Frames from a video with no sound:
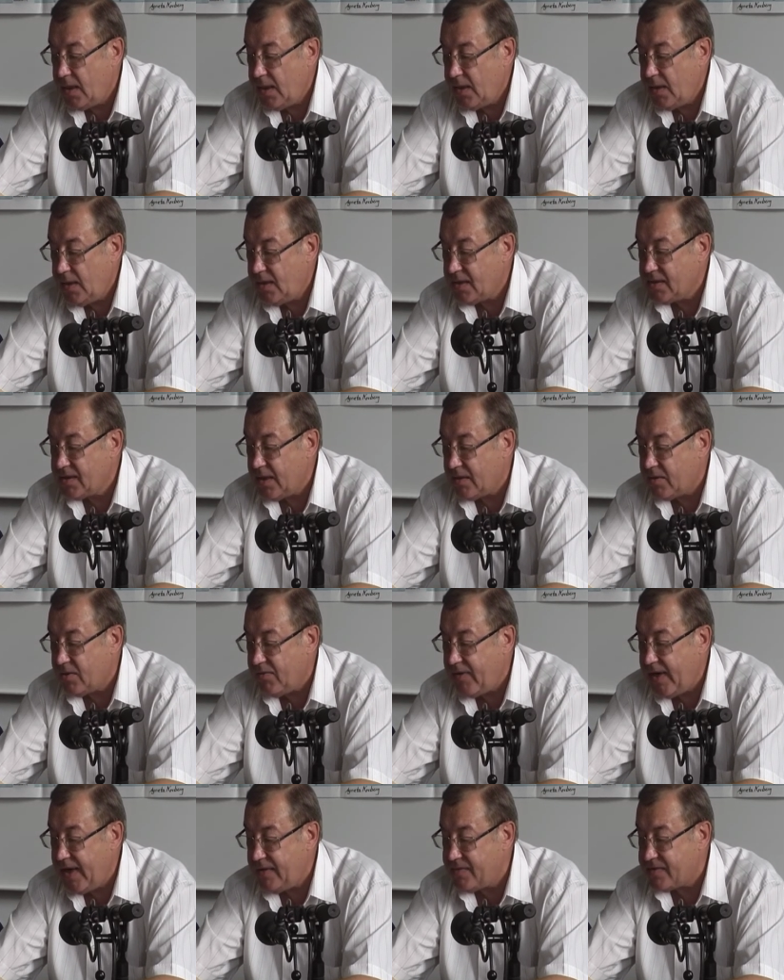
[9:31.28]
is a
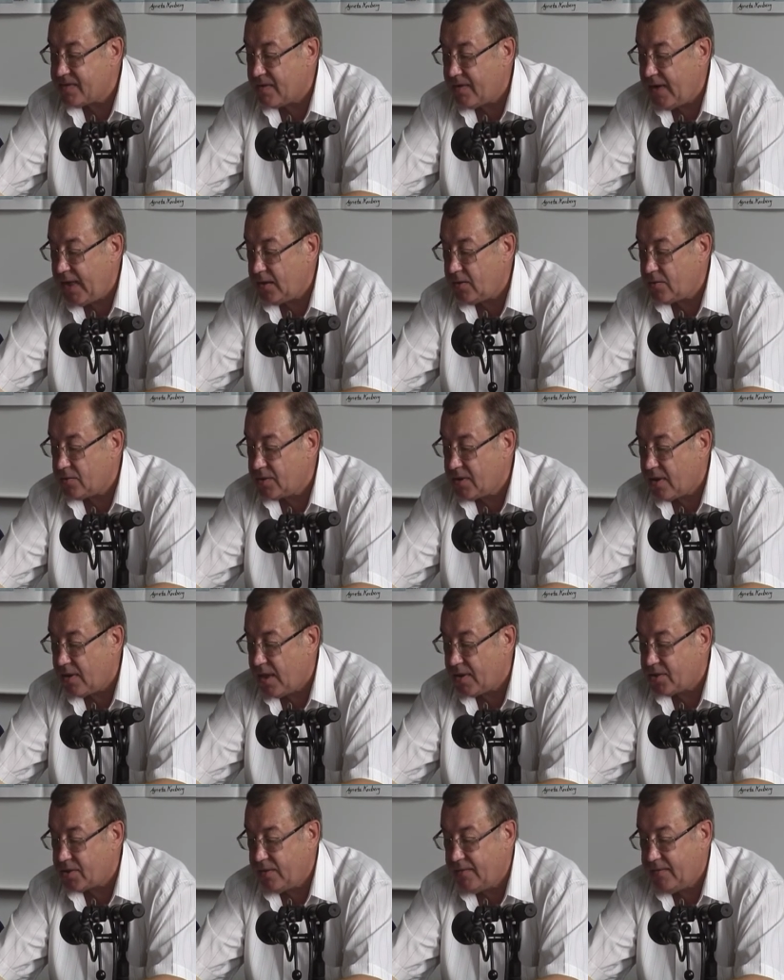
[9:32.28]
grave threat to the
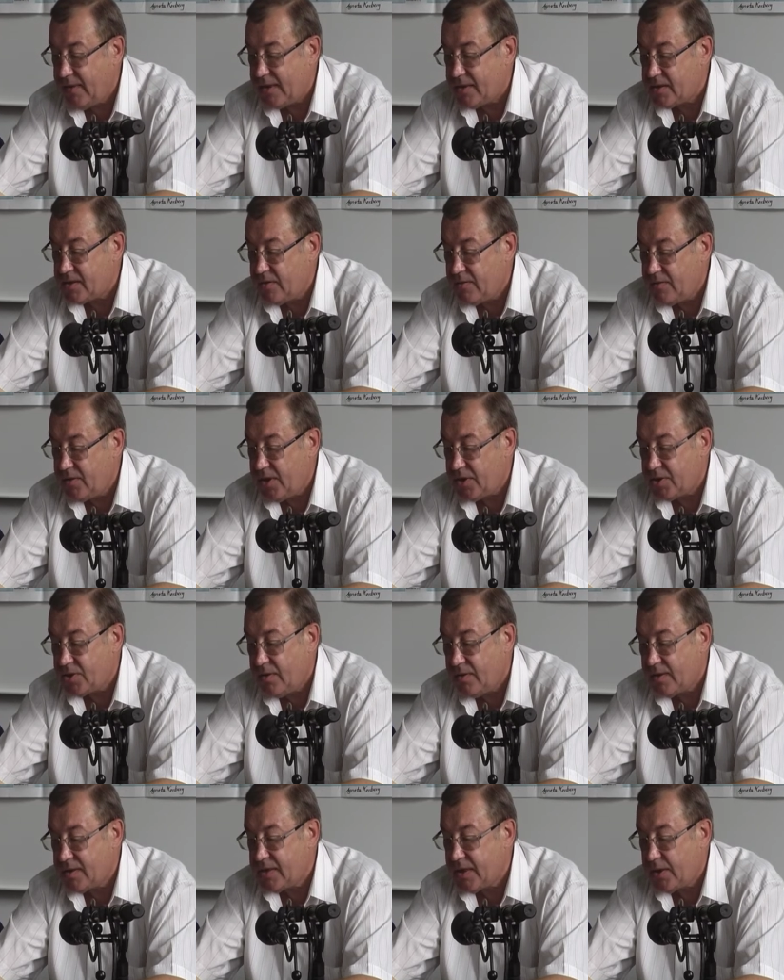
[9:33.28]
Russian
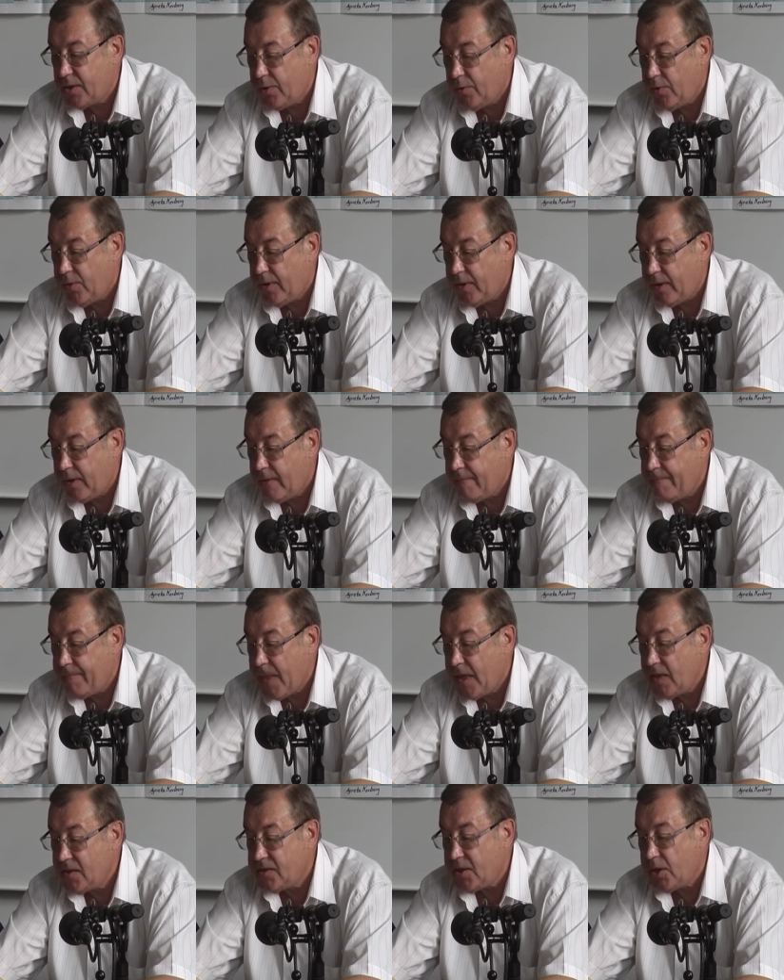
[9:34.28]
national
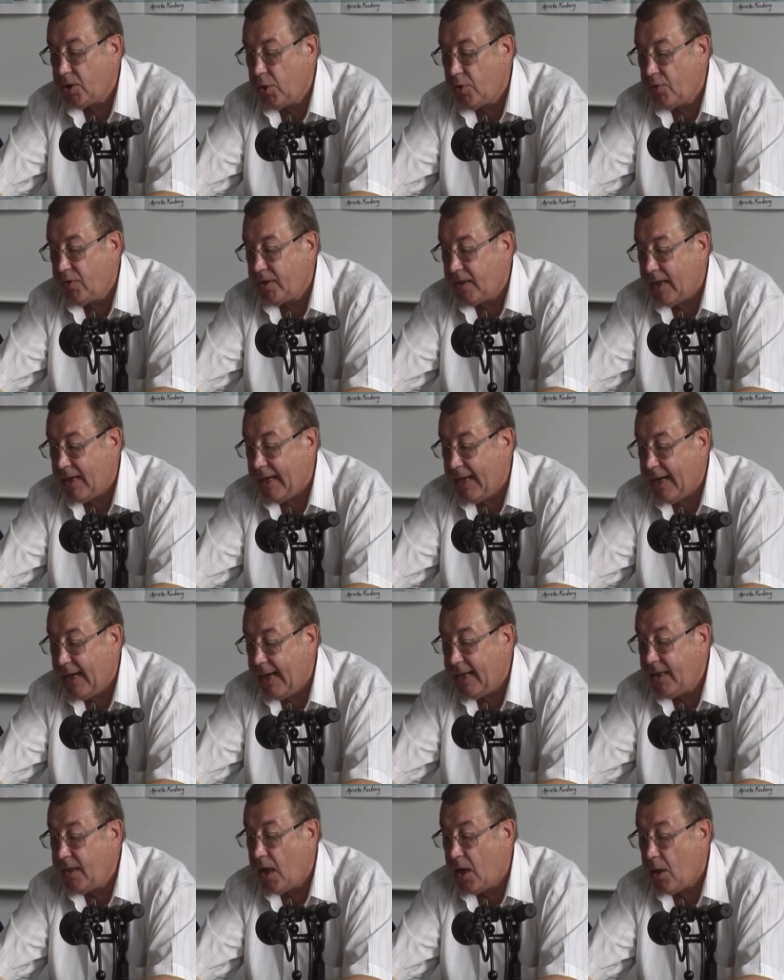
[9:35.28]
security.
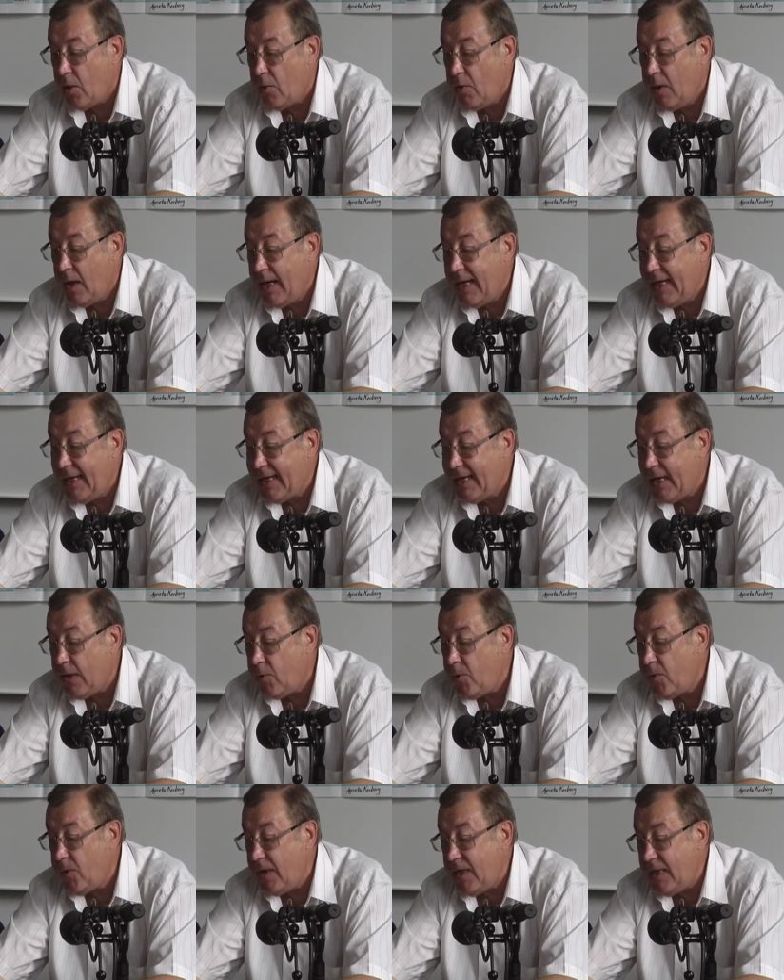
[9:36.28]
And now,
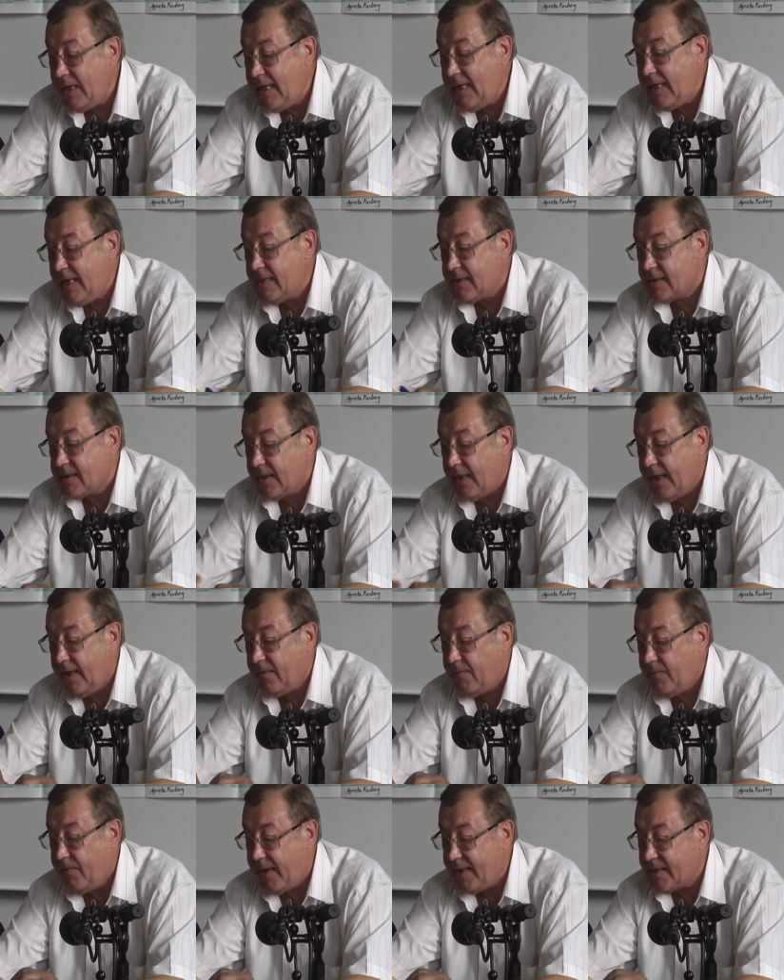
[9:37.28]
how East
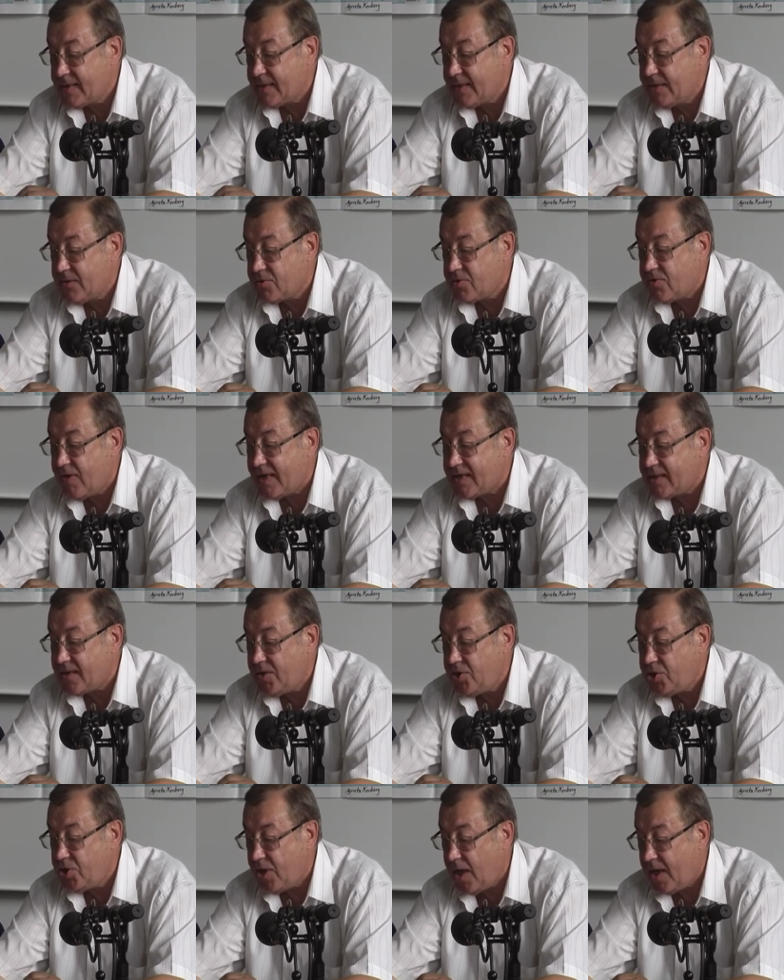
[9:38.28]
and West trust
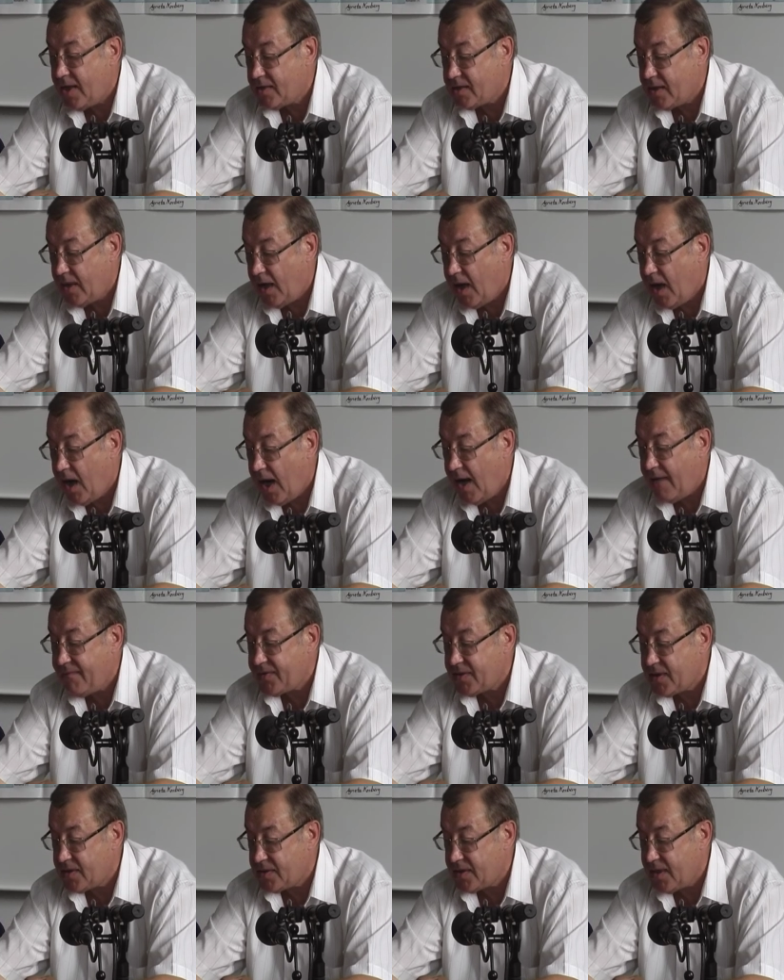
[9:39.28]
each other
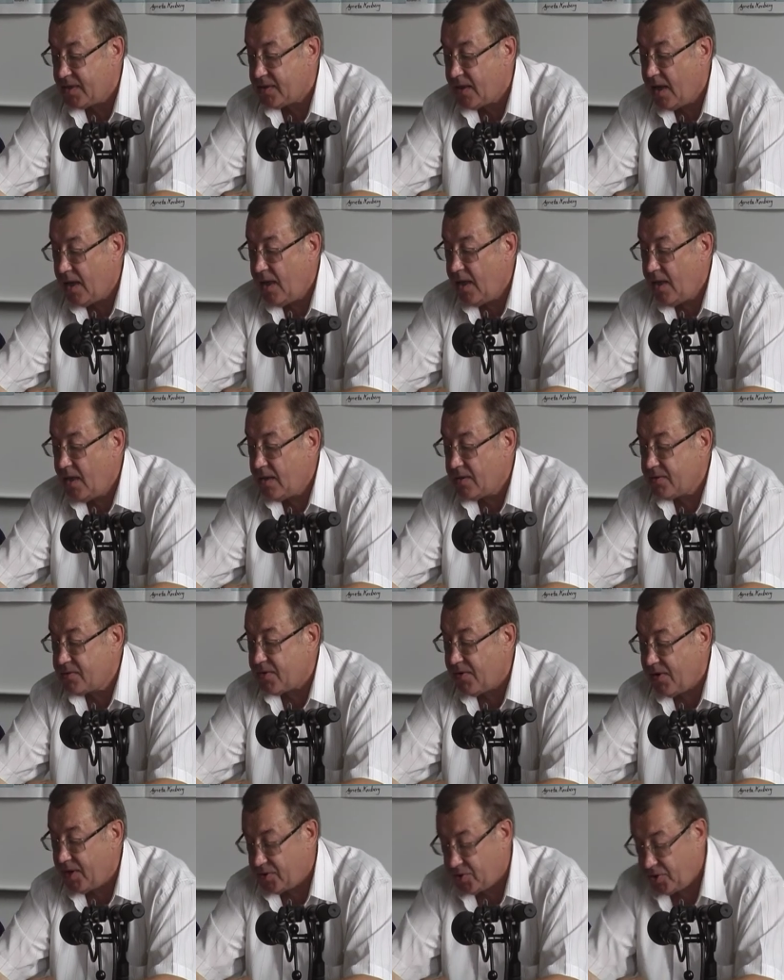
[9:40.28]
after such
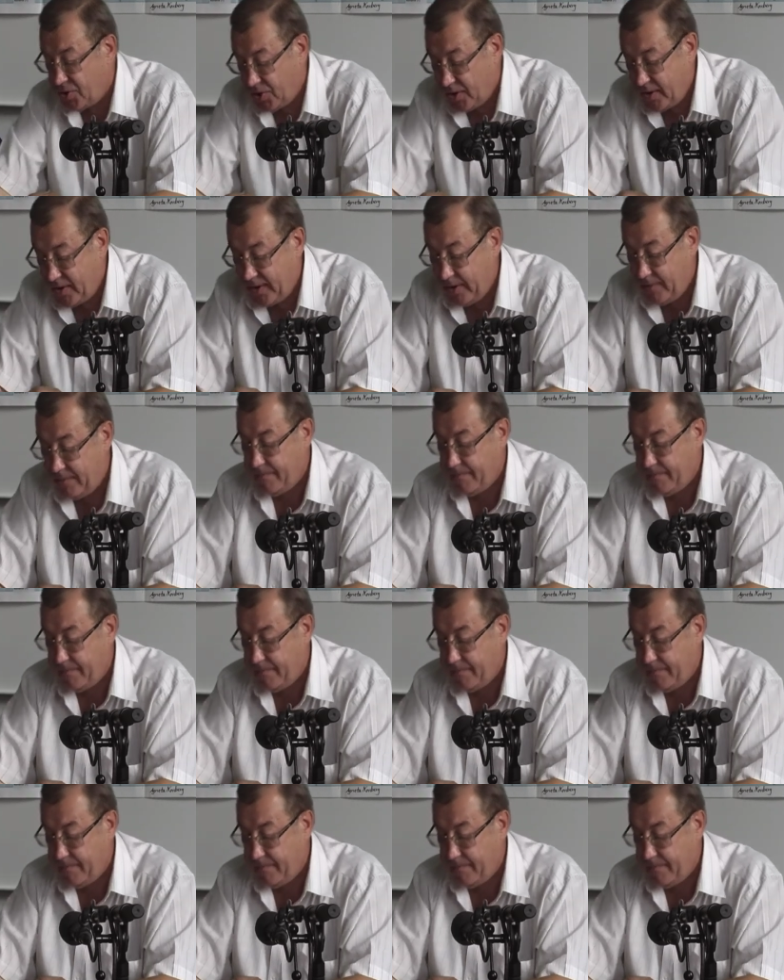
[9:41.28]
tragedy?